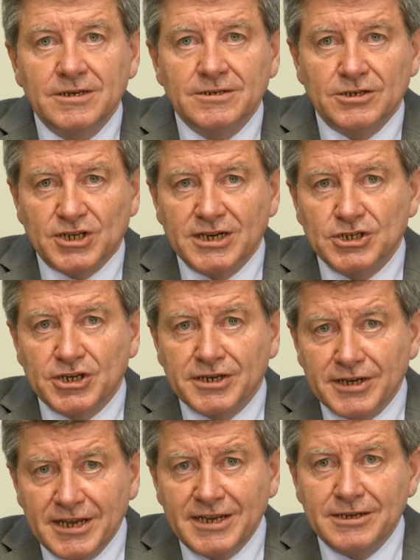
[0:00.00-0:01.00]
to
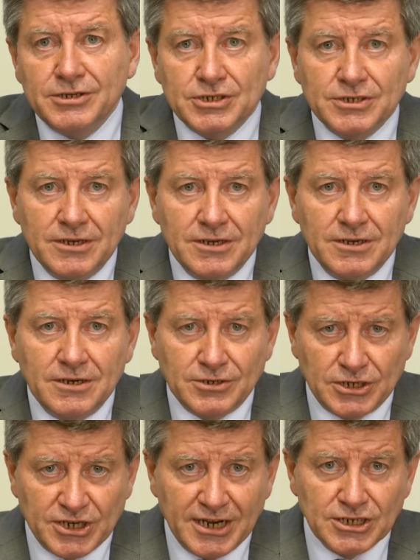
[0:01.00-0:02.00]
changing needs and
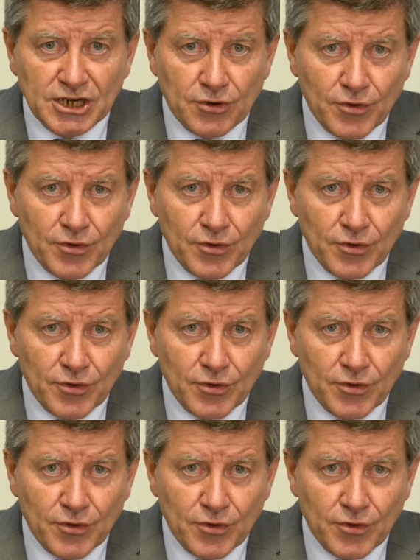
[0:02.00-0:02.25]
to changing